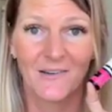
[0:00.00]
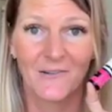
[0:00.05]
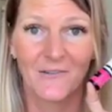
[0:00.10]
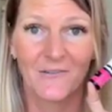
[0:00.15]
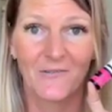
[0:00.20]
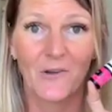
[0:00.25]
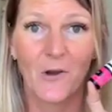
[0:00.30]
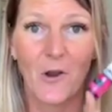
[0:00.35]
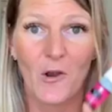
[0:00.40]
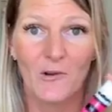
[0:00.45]

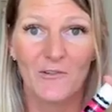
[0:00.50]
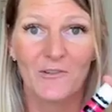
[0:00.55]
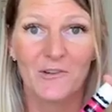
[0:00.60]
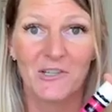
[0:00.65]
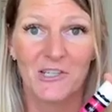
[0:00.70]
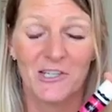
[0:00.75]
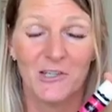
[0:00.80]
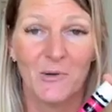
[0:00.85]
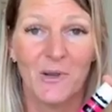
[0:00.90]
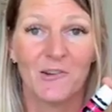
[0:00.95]
for over
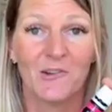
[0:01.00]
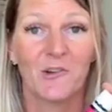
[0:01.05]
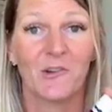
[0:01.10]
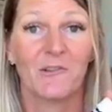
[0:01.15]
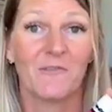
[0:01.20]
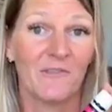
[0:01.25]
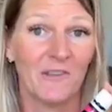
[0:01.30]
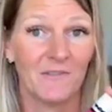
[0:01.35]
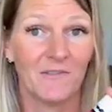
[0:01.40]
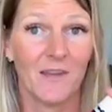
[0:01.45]

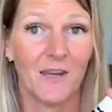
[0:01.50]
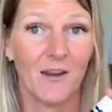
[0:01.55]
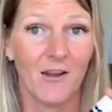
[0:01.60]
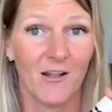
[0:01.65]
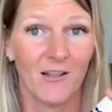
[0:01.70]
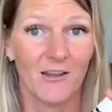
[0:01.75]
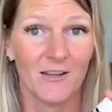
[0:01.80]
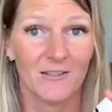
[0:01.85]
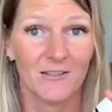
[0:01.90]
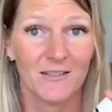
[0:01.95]

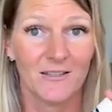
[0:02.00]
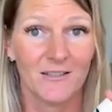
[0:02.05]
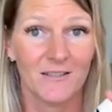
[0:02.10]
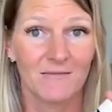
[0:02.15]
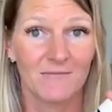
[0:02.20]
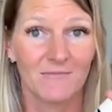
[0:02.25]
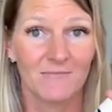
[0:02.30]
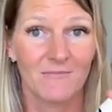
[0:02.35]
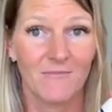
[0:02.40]
$250.